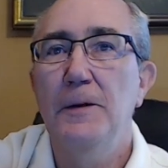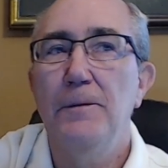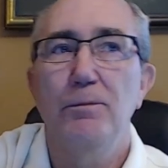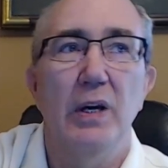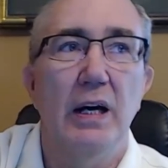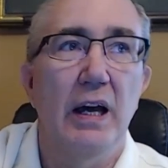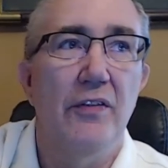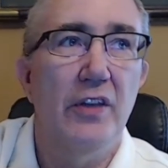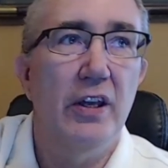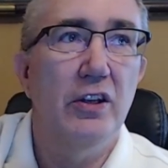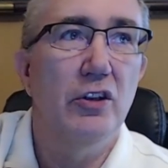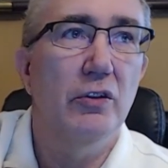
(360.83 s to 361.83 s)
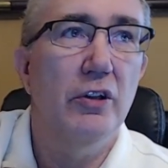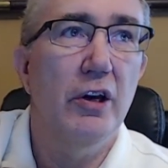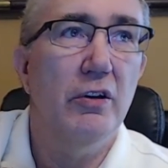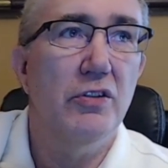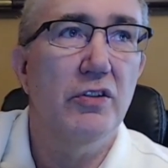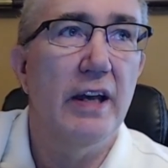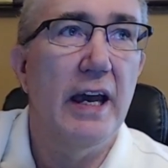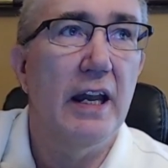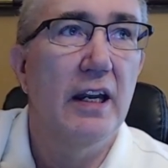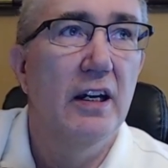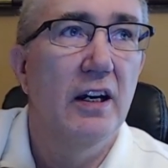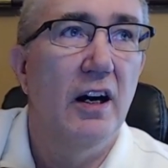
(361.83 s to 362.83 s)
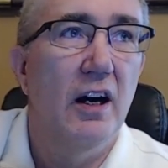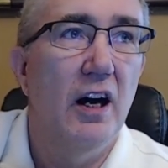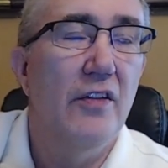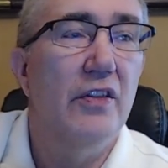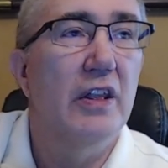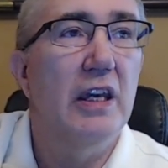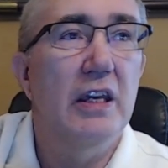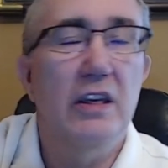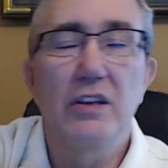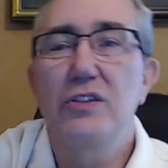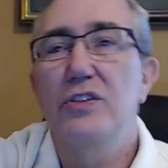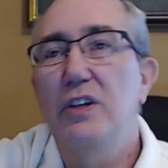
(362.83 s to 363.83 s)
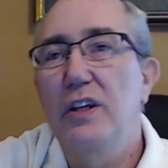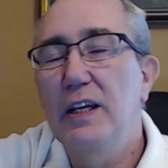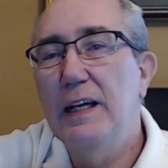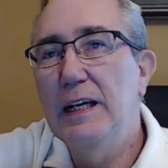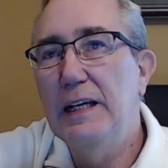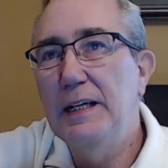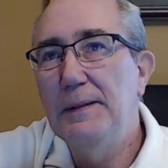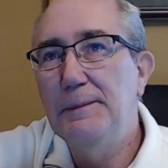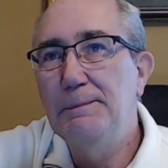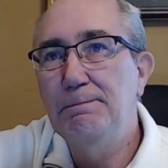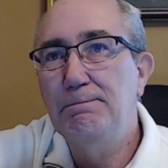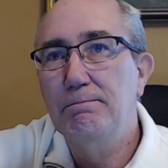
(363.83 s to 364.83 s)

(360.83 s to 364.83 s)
And then you'll notice that on these VU